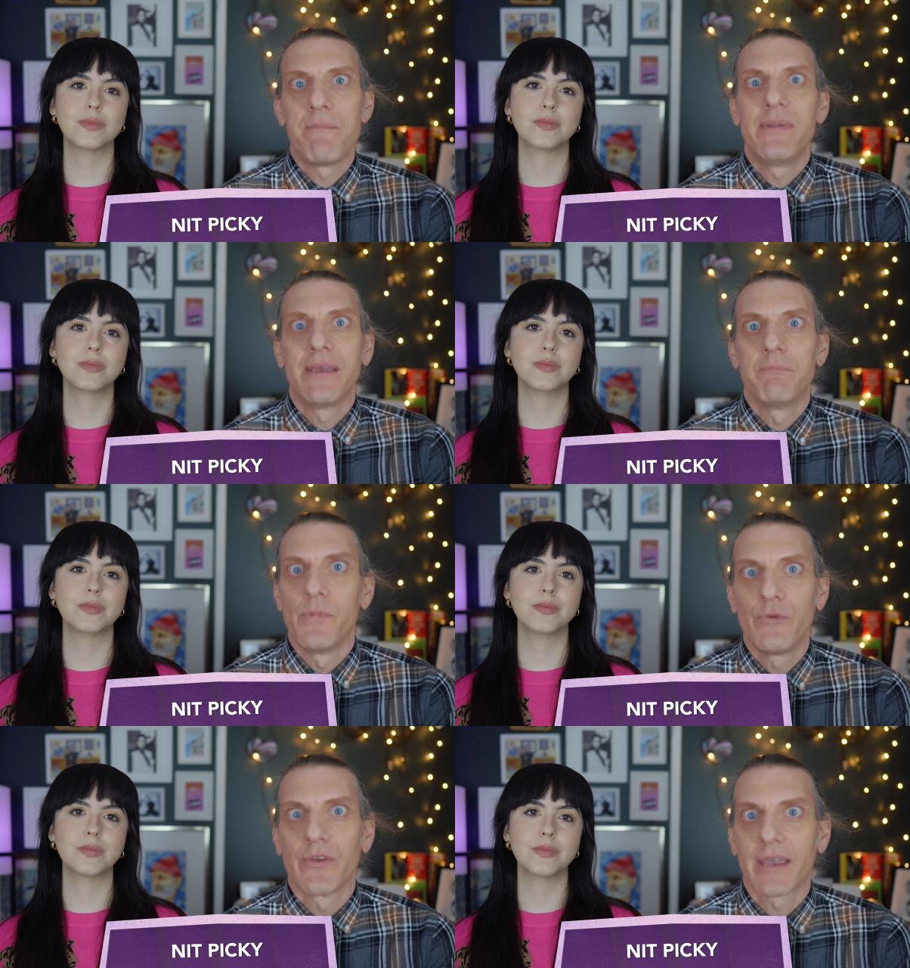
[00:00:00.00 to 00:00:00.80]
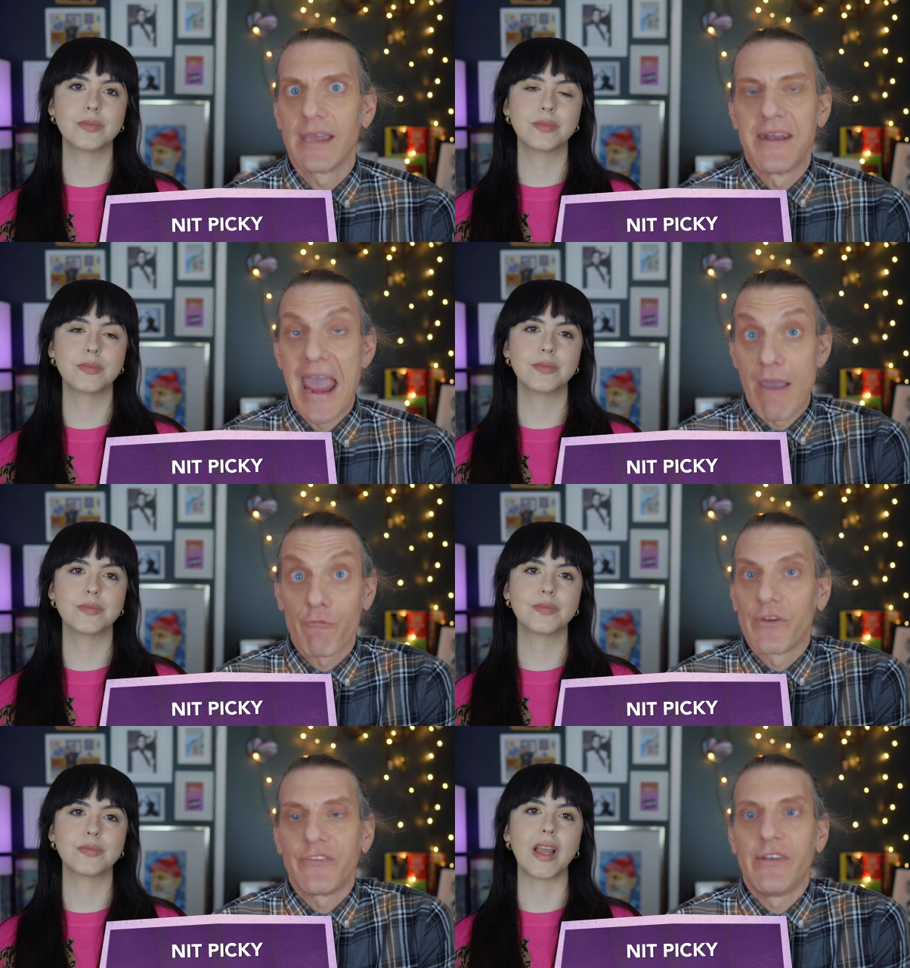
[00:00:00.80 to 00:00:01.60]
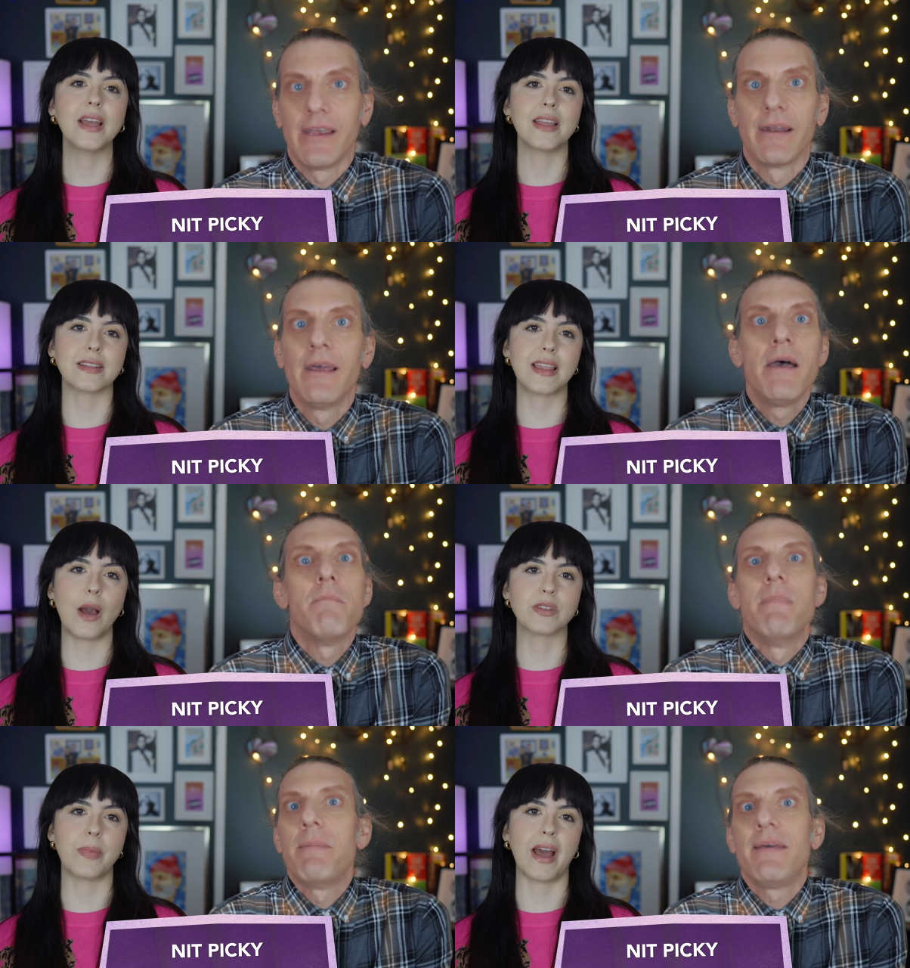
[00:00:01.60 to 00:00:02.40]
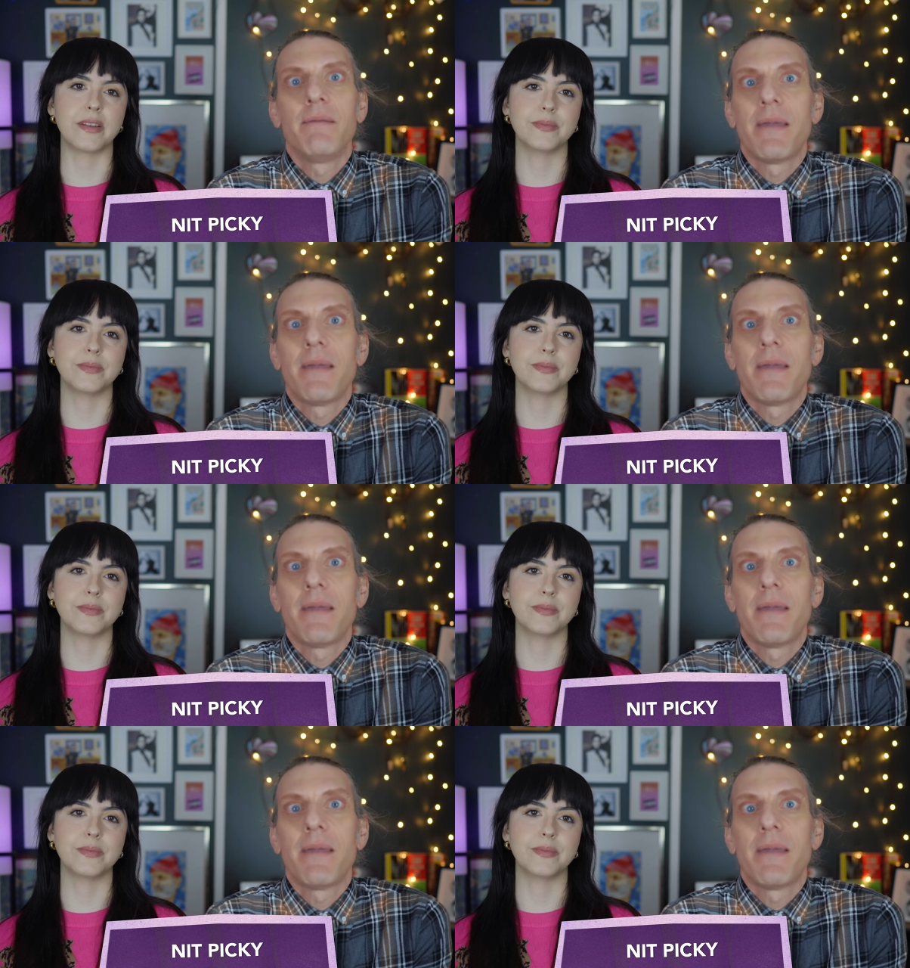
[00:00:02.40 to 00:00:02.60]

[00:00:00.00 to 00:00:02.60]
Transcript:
Speaker 1: ambient music in every scene. Yes, that was Maybe bad.